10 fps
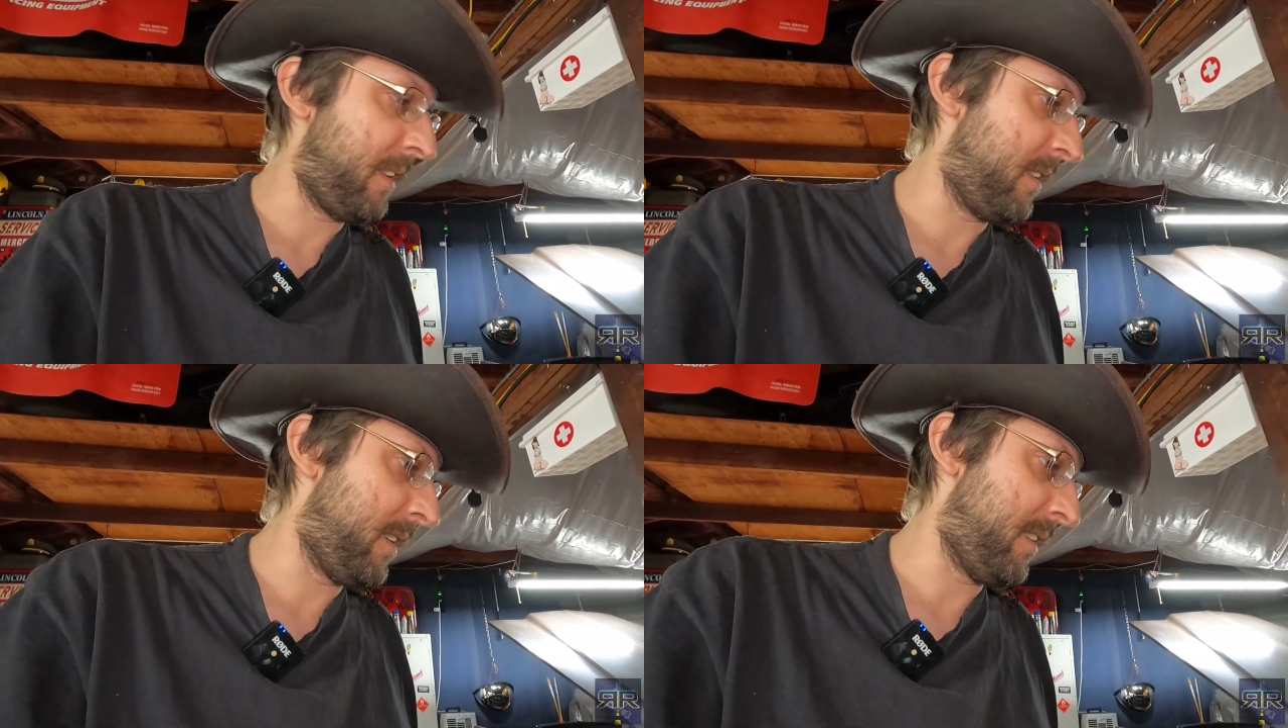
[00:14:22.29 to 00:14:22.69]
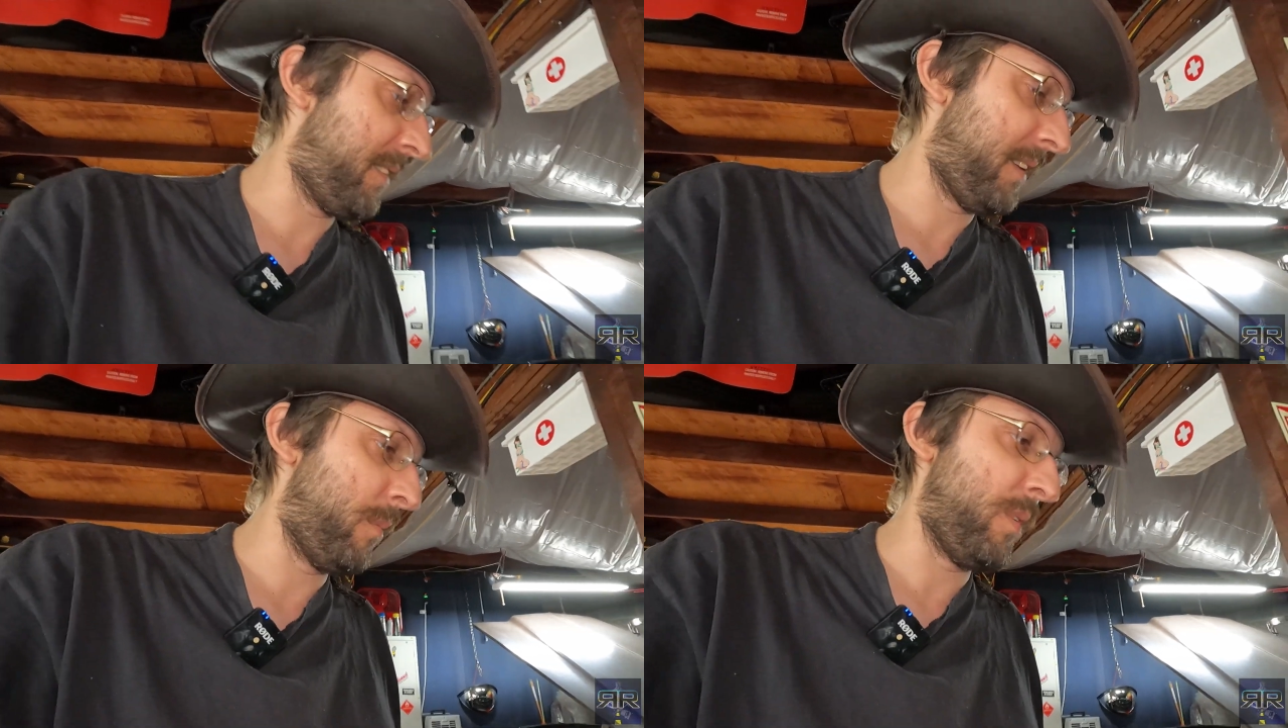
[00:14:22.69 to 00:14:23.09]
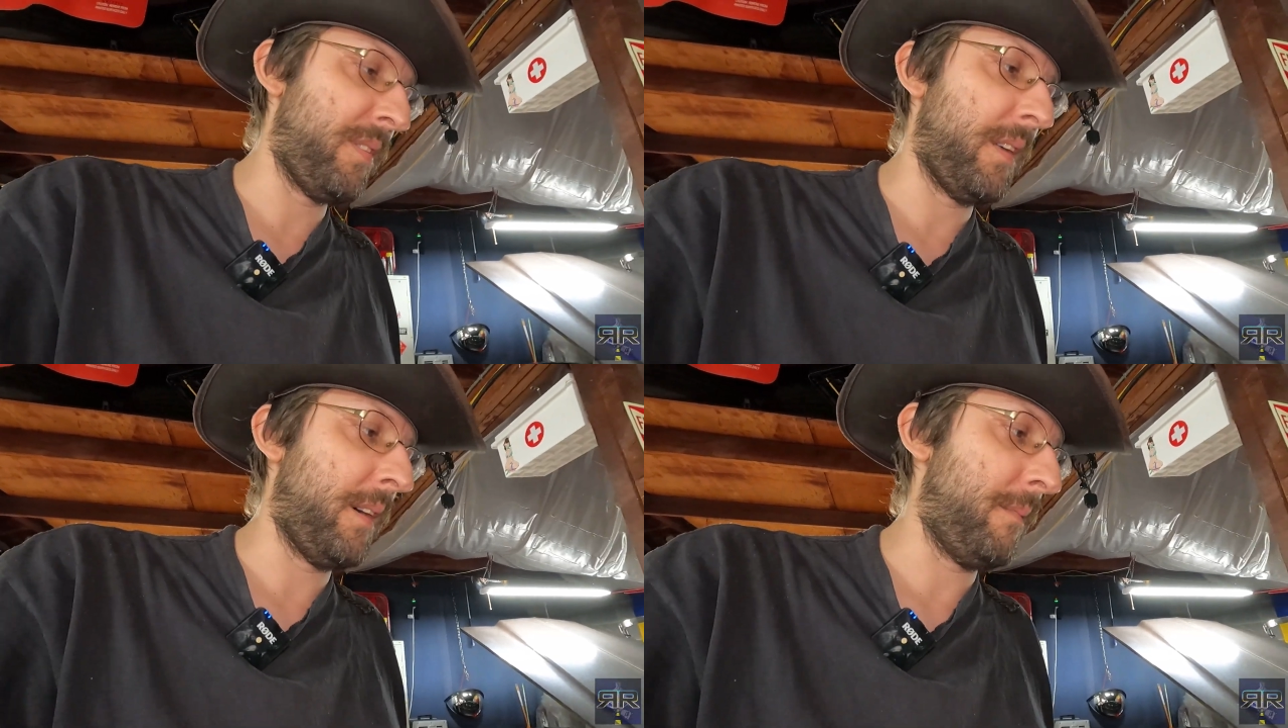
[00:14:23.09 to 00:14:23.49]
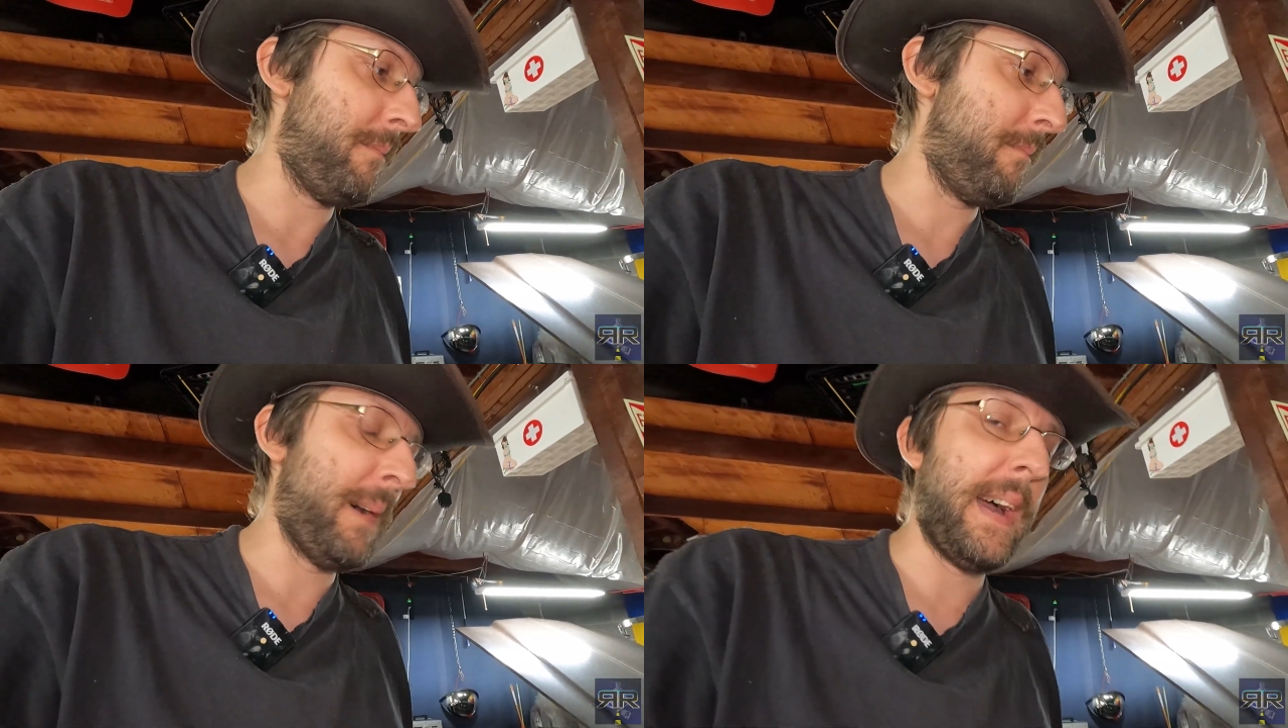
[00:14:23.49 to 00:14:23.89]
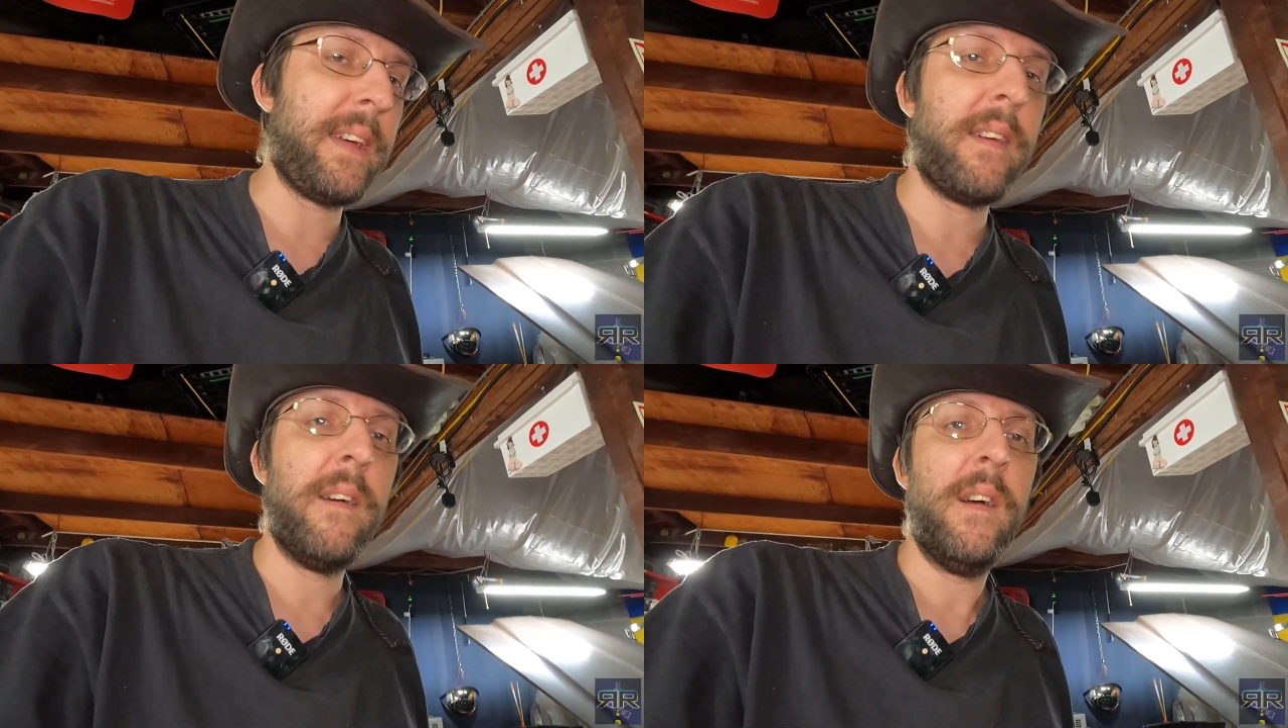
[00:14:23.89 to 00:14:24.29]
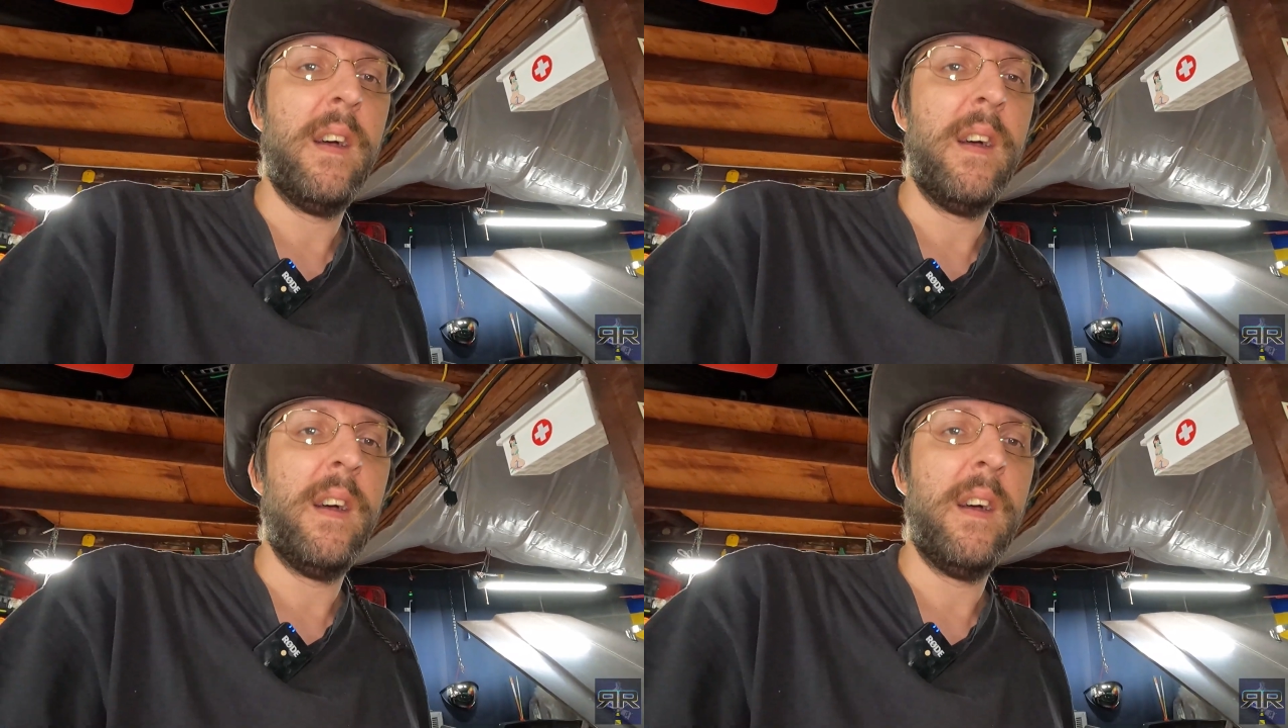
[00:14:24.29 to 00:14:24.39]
and same with Mac.